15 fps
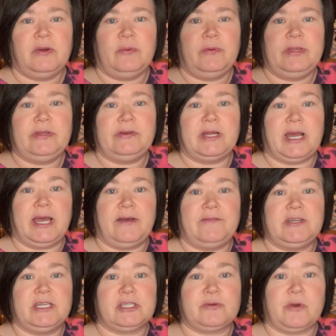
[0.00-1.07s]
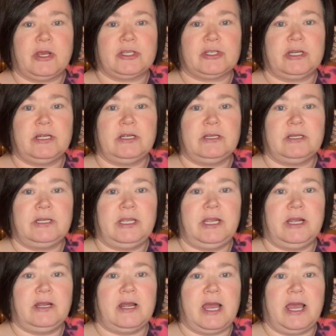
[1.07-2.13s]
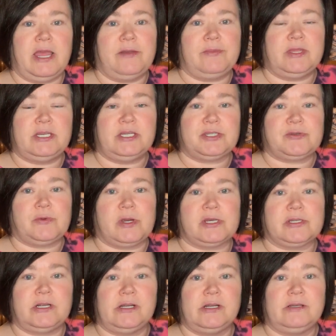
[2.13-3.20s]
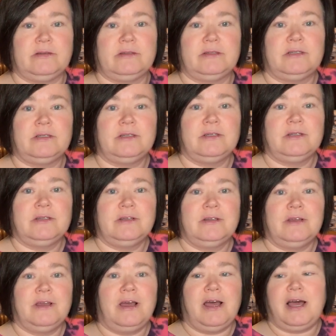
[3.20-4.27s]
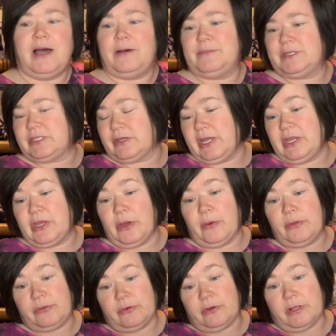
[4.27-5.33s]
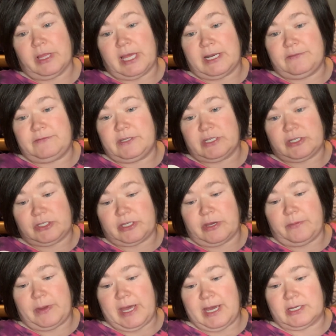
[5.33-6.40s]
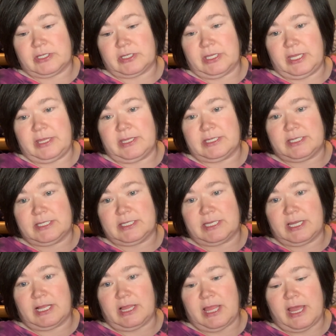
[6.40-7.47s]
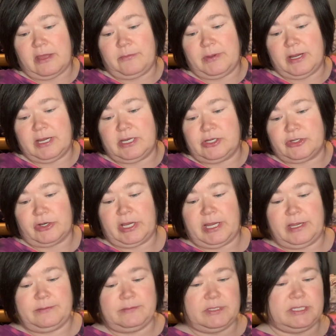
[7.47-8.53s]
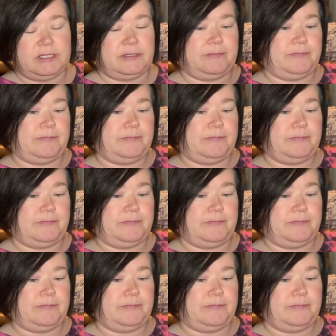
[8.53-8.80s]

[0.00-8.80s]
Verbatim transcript: We do not have a dishwasher here. I am the dishwasher. Um, so I go through a lot of dish soap actually, and this is in Cloudberry Dreams.